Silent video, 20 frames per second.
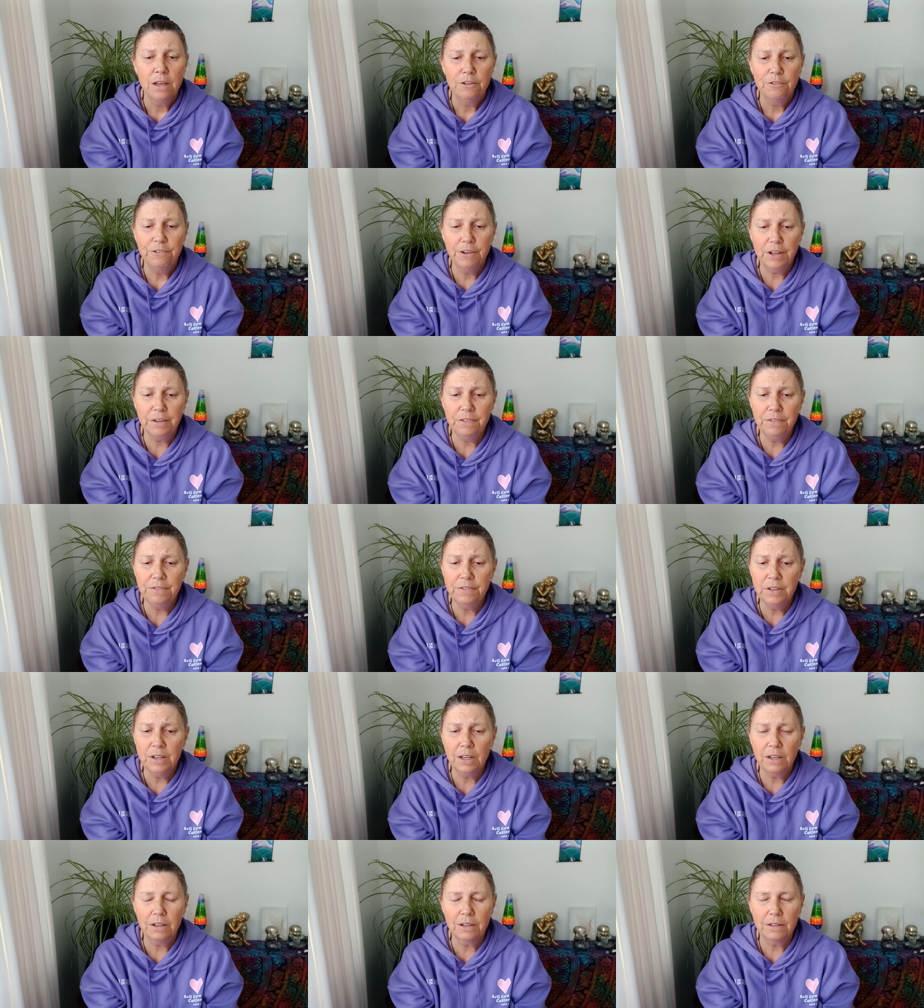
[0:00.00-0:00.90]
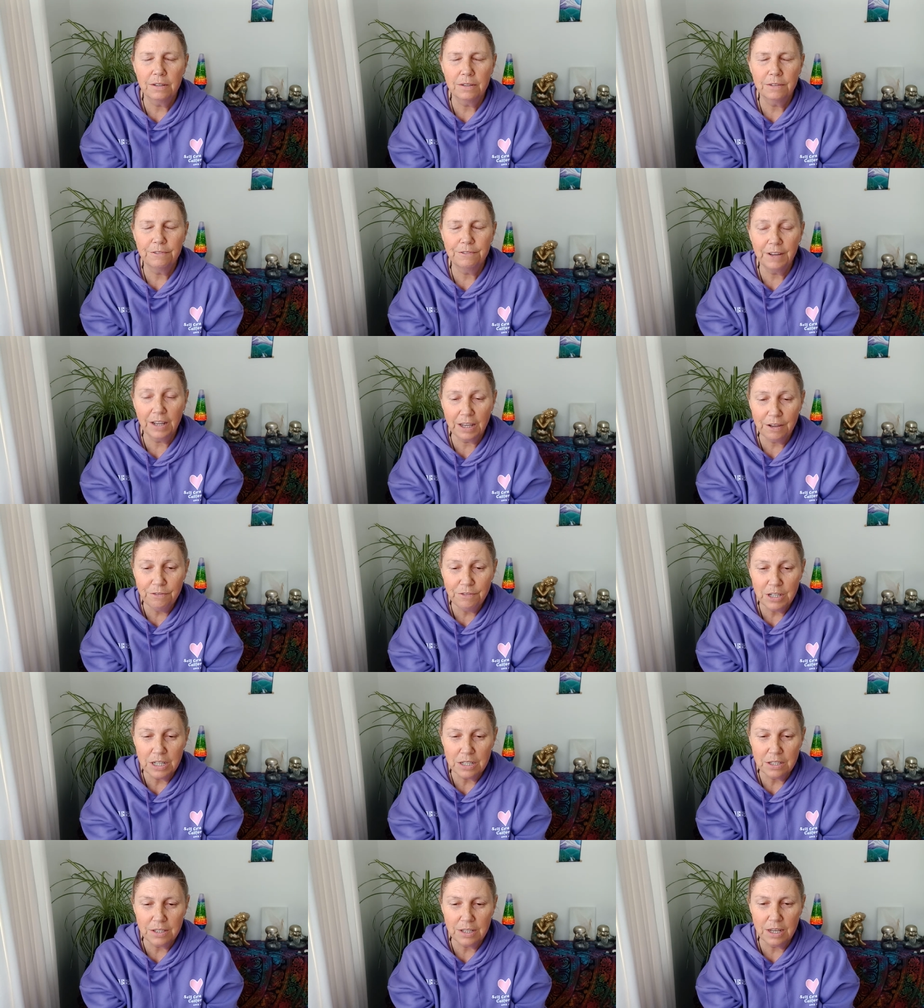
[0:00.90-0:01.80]
Forgive,
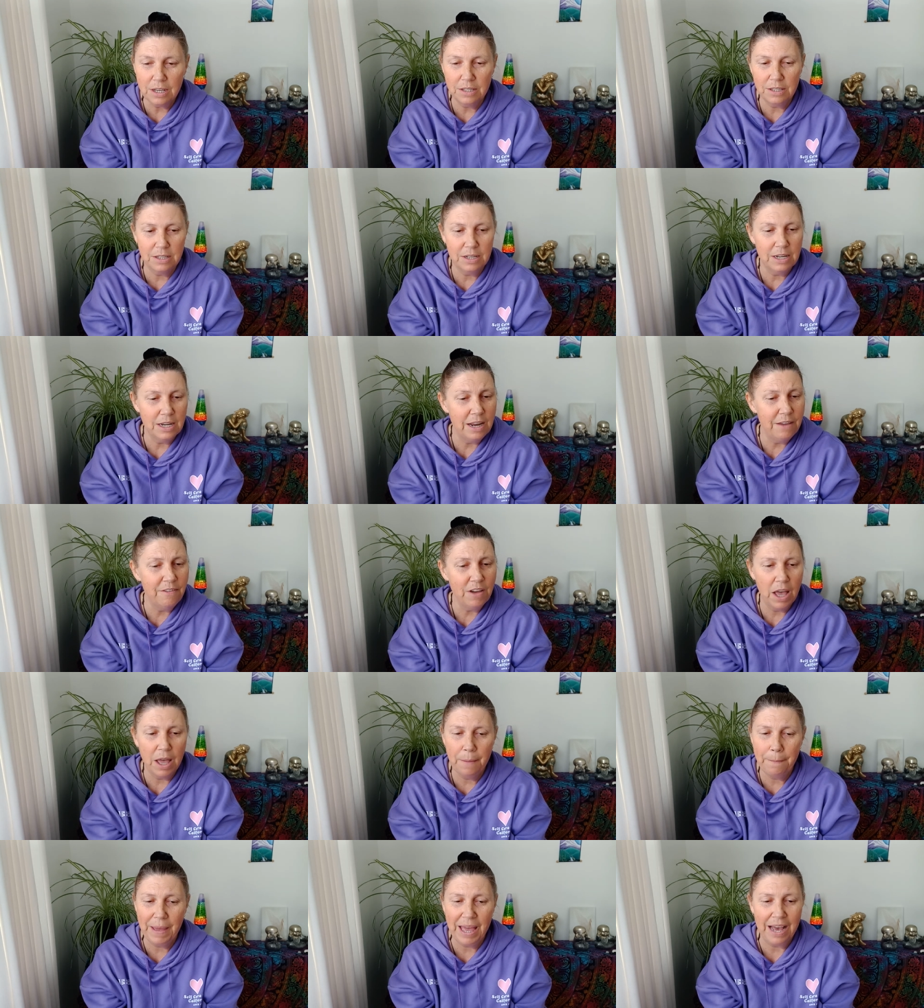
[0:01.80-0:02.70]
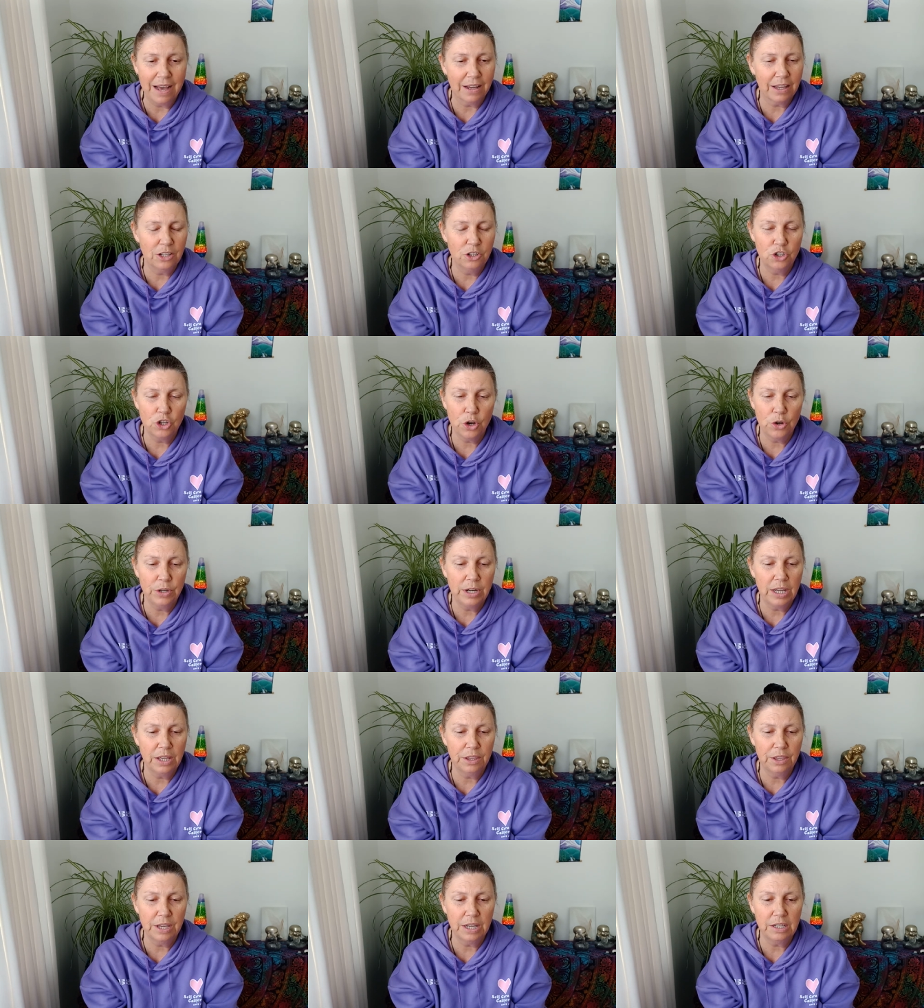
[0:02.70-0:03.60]
forgiveness is never about
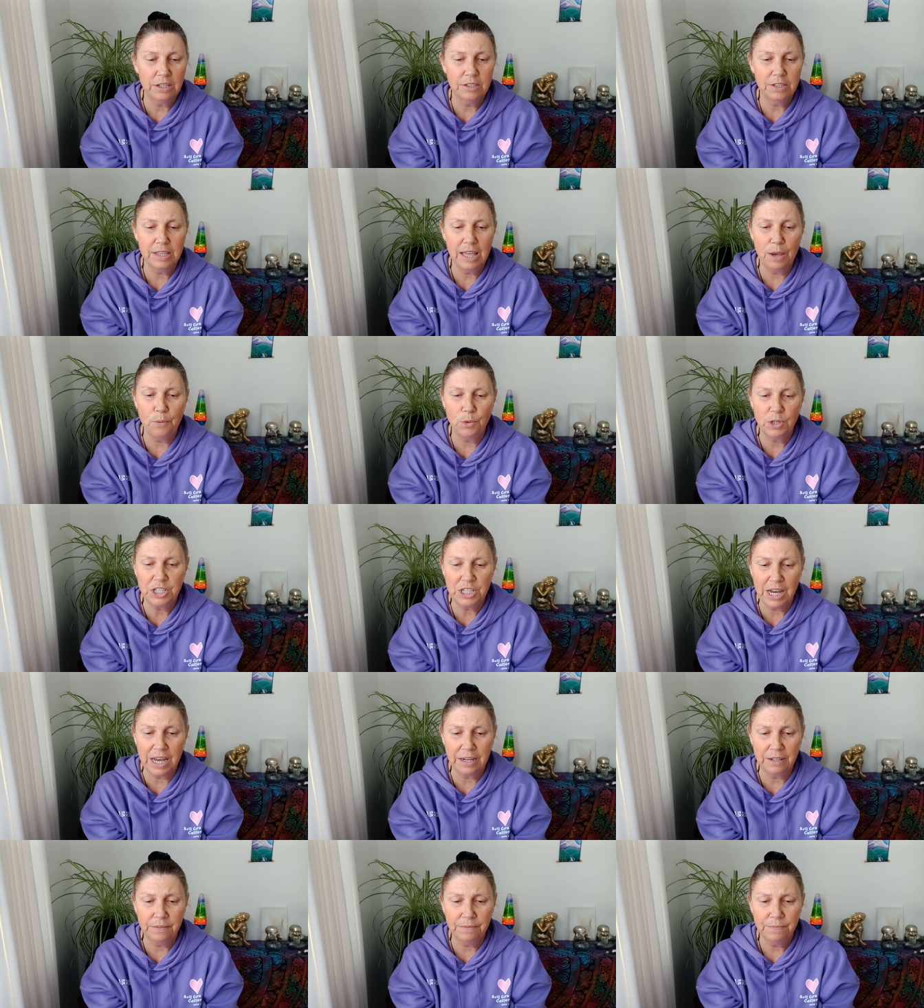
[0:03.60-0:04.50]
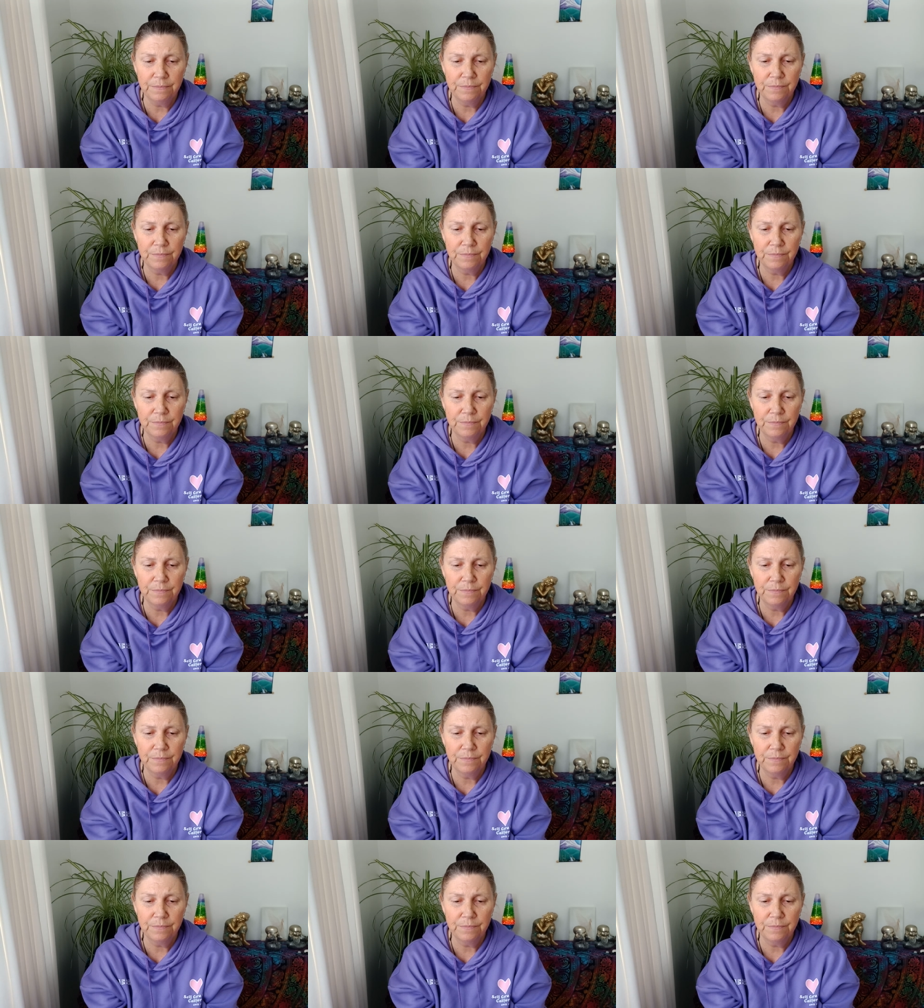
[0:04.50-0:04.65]
condoning things that were done.